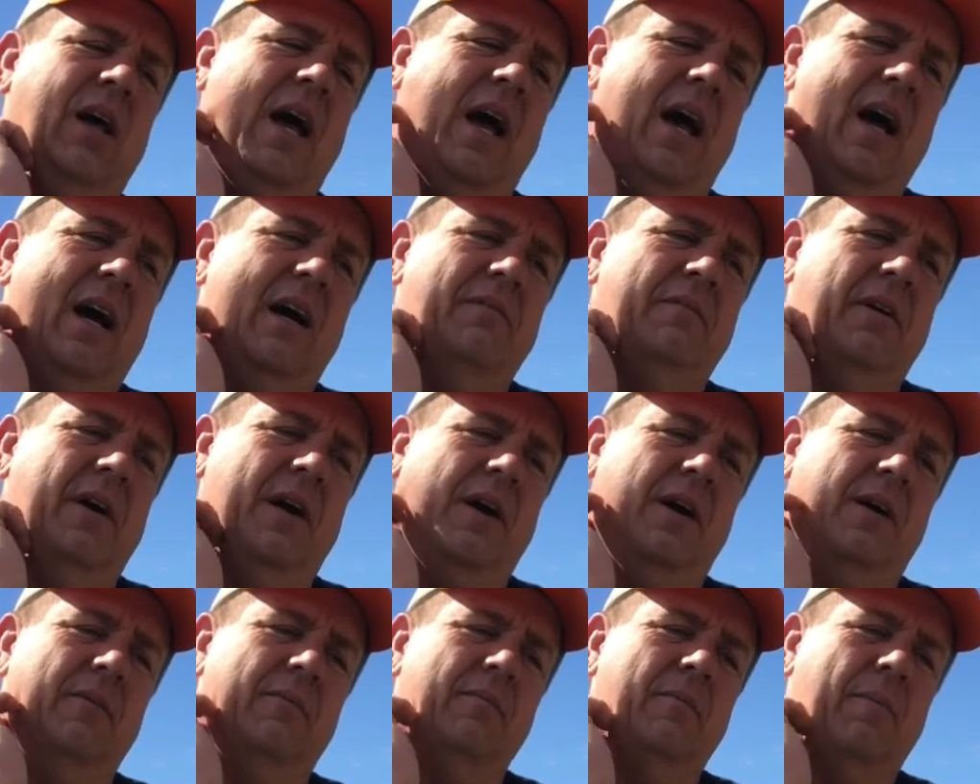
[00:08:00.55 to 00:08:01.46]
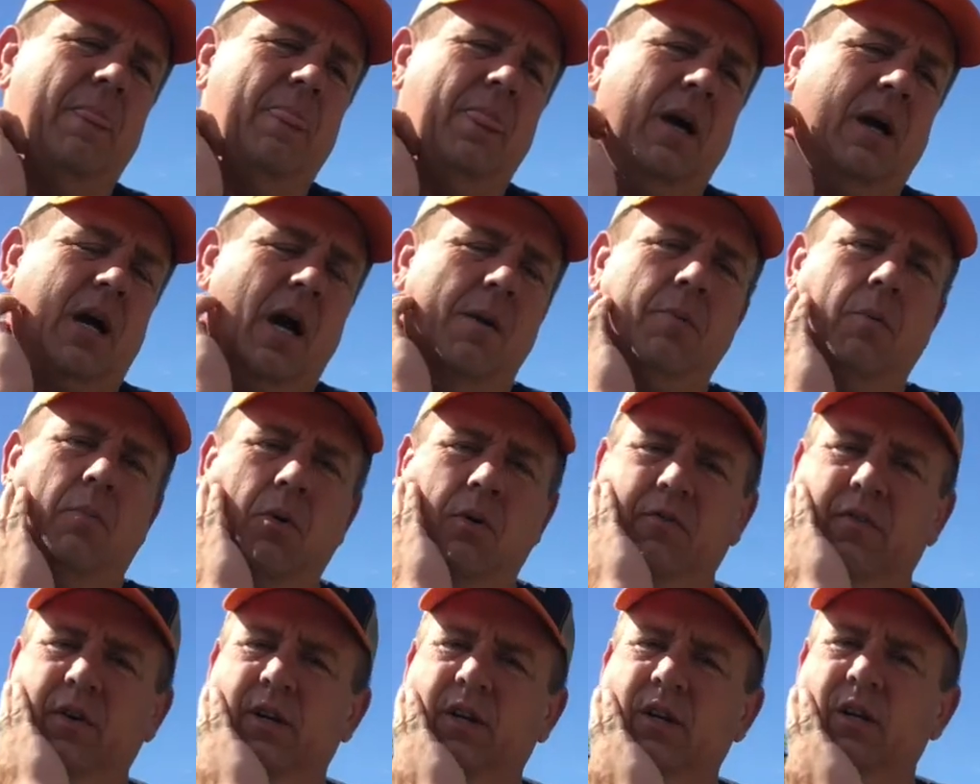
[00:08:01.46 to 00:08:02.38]
have a couple
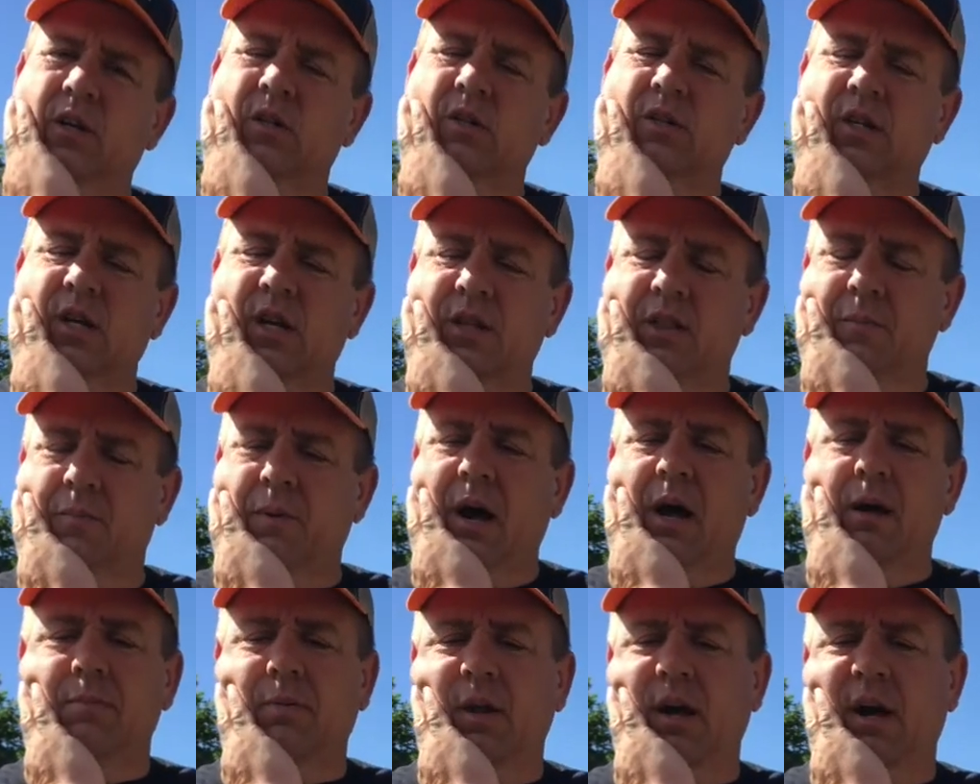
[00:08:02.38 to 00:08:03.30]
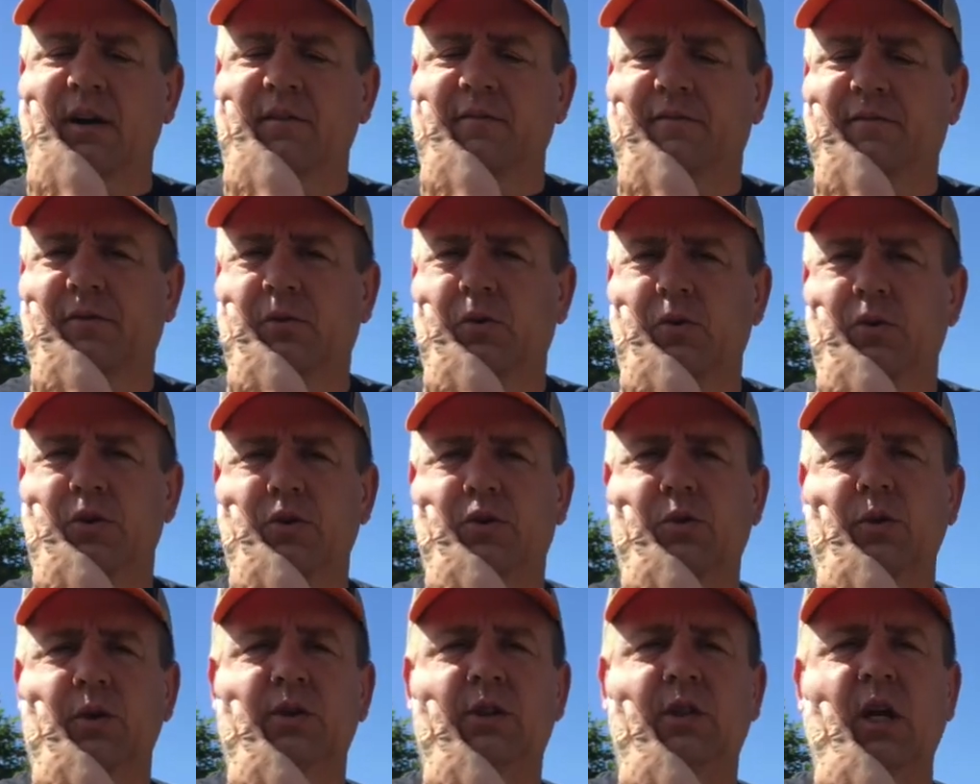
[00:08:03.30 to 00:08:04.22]
more videos in the pipeline for the
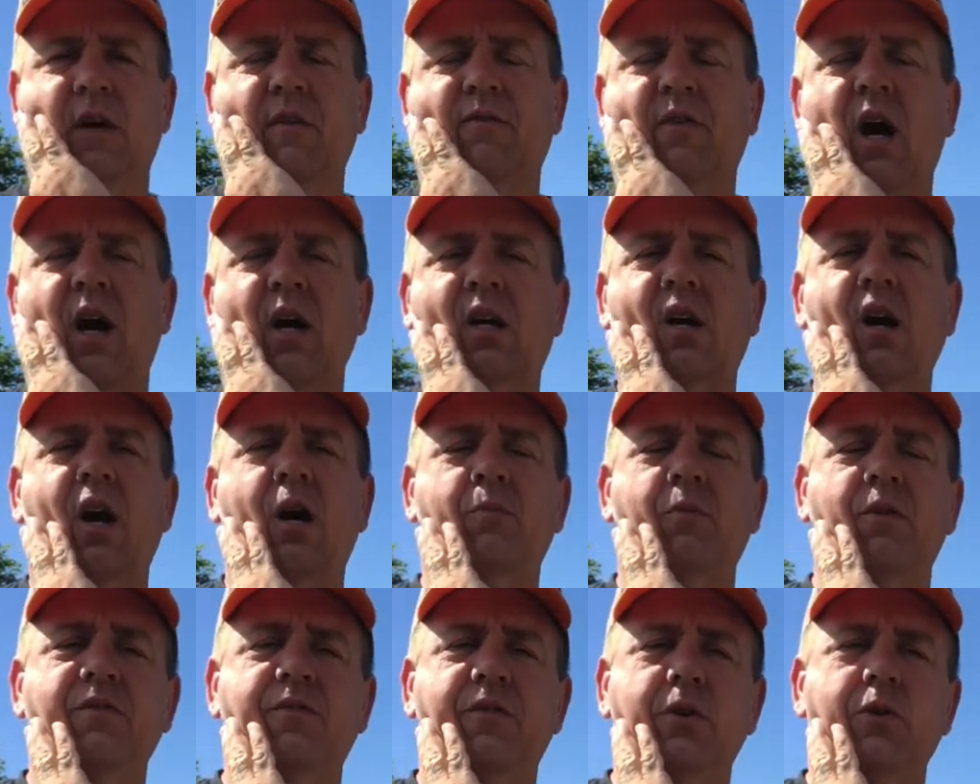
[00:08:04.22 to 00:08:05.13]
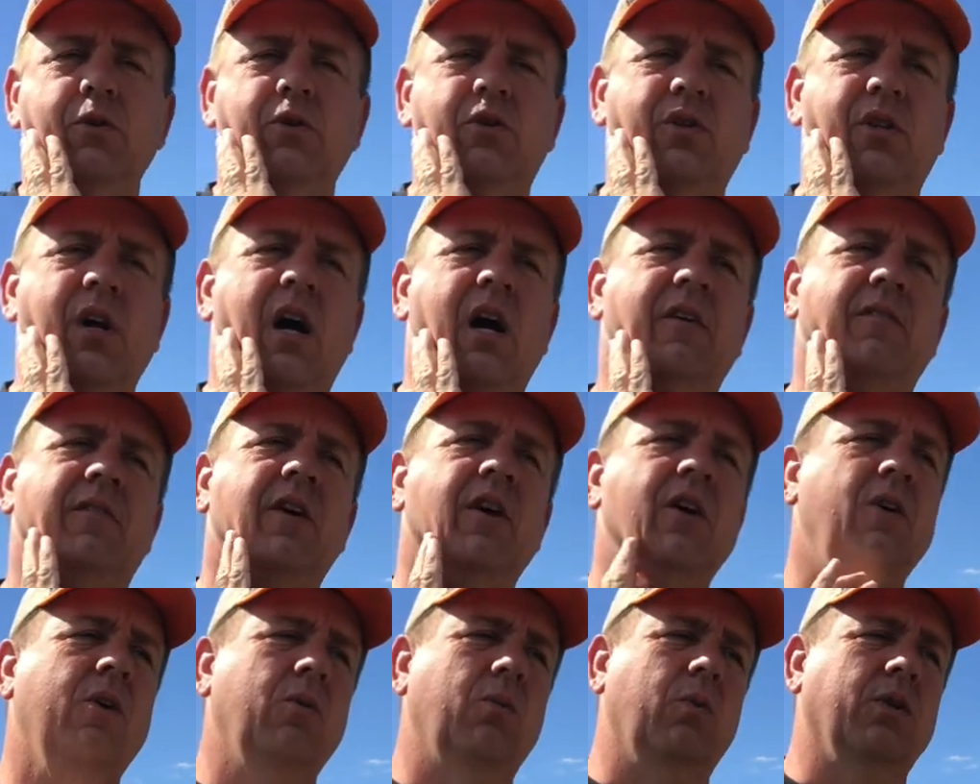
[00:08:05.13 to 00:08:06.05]
treestuff.com review stuff,
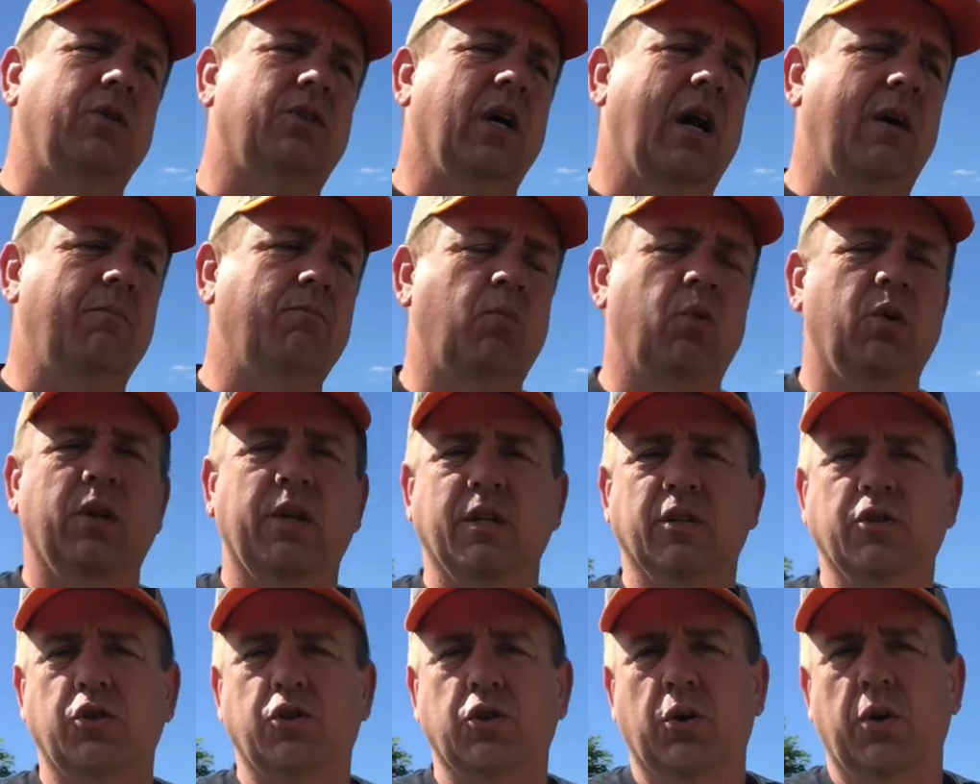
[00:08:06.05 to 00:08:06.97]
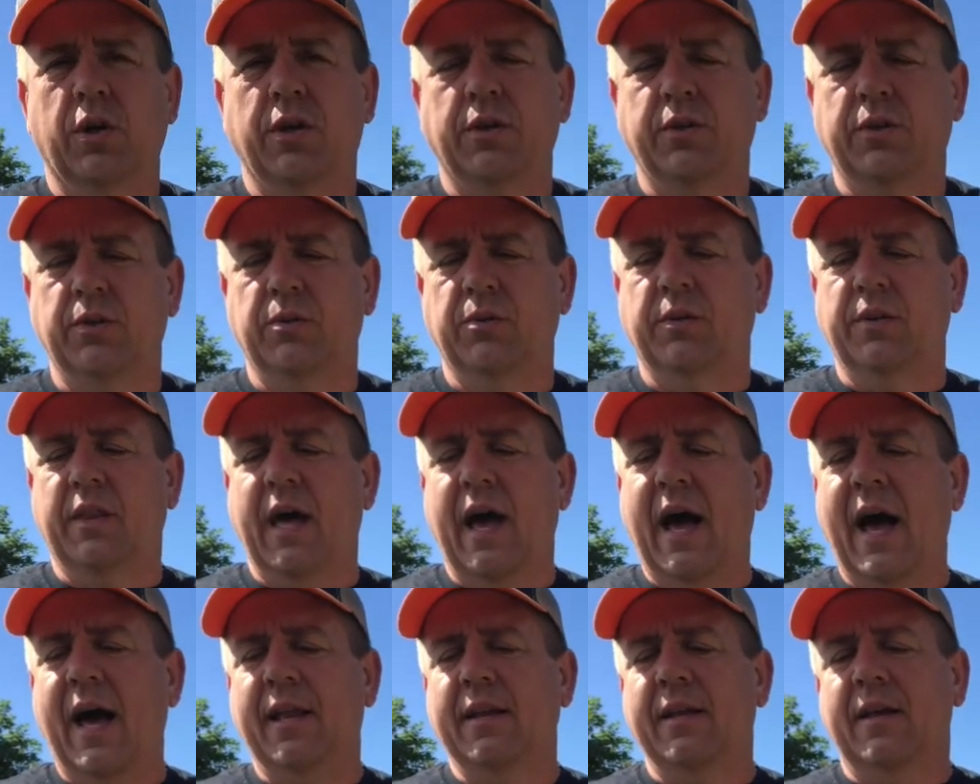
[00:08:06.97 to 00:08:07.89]
which I'm really enjoying doing
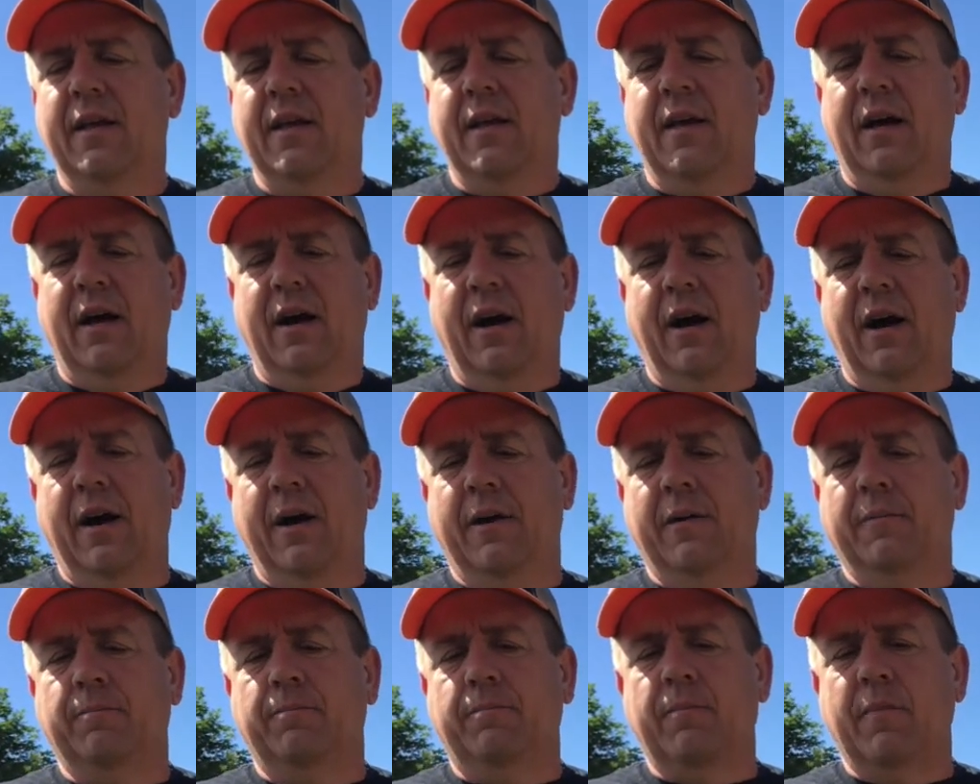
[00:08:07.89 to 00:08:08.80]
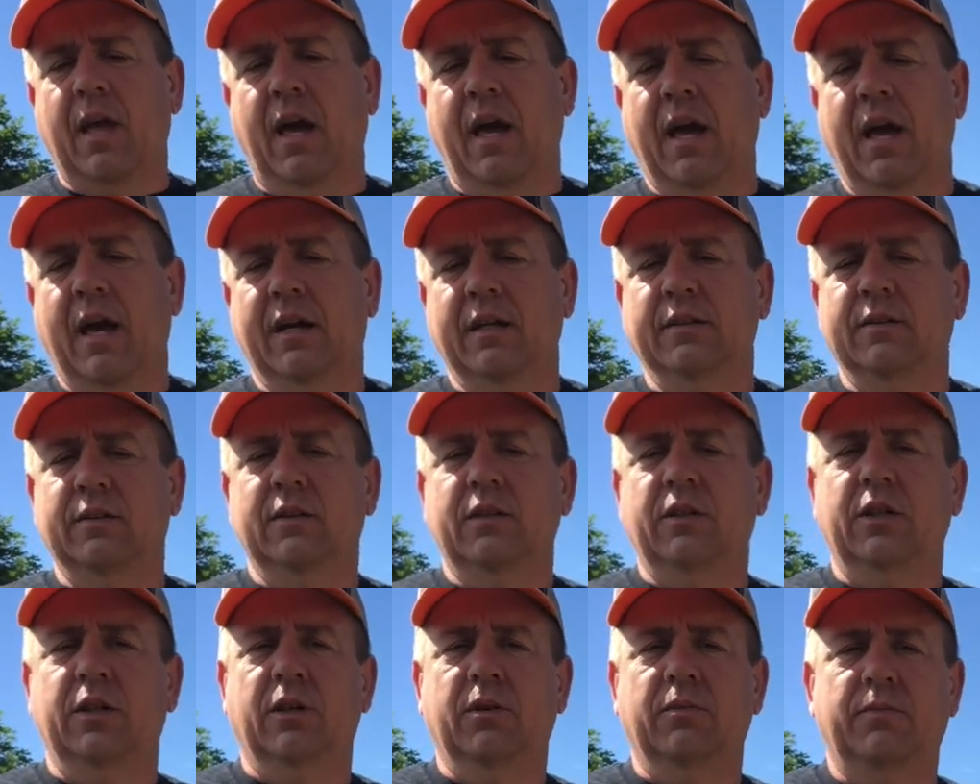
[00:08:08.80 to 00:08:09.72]
that. And
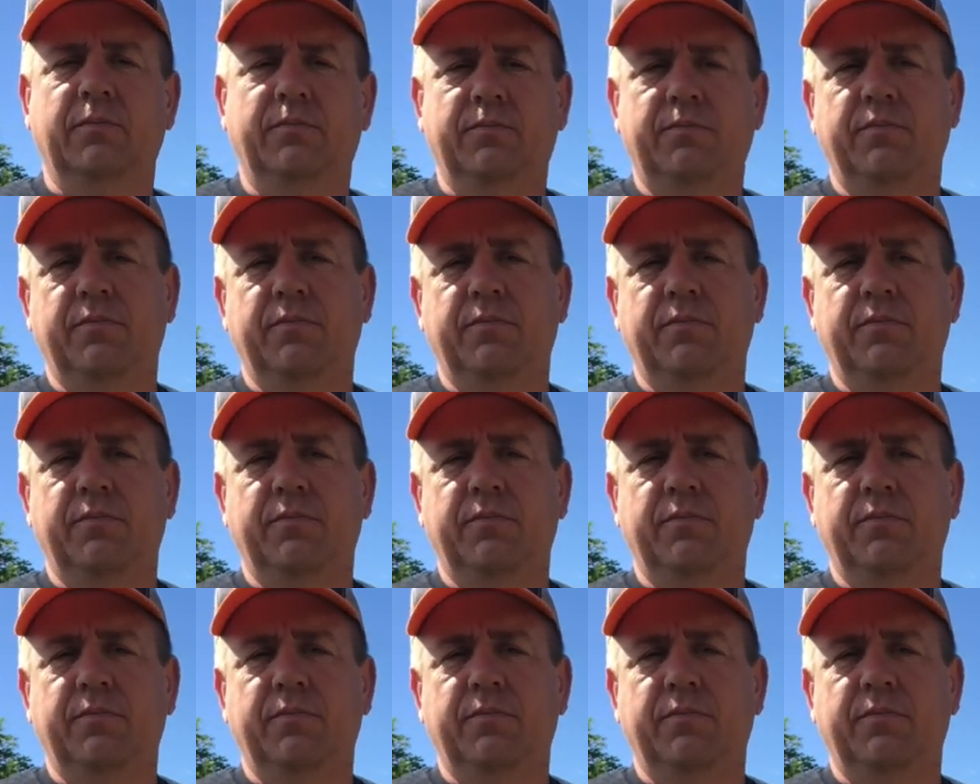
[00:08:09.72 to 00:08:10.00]
you know,